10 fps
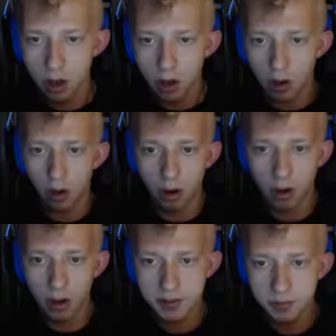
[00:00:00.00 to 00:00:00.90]
our
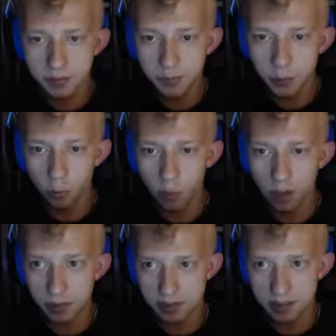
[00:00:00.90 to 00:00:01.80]
awesome new
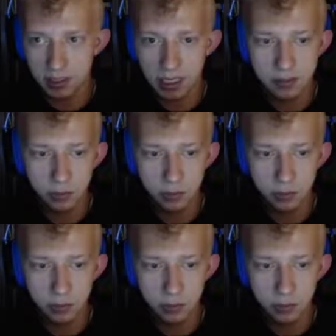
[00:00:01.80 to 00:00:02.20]
weapons class,